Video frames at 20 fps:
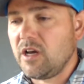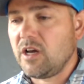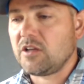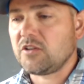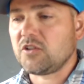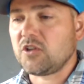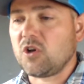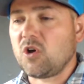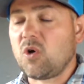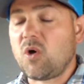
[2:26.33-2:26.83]

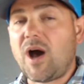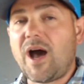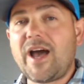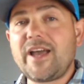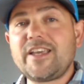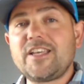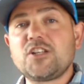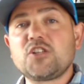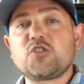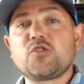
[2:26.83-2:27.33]
So I
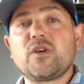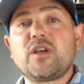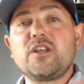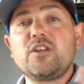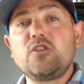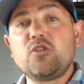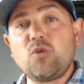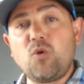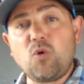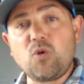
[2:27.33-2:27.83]
can
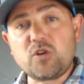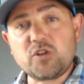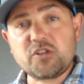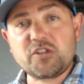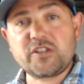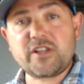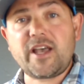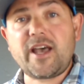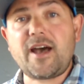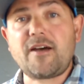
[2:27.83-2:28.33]
train your
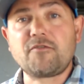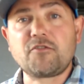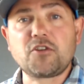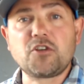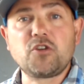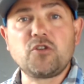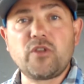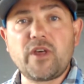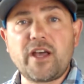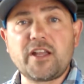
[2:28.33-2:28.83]
staff to
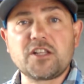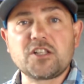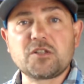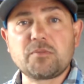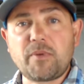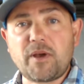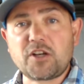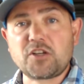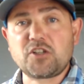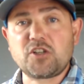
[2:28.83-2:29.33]
do that
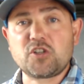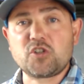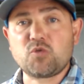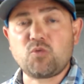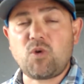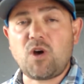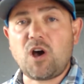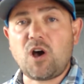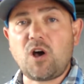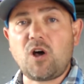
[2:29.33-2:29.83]
inspection as
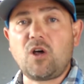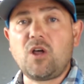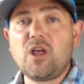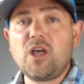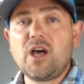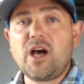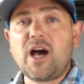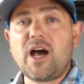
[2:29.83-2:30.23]
well.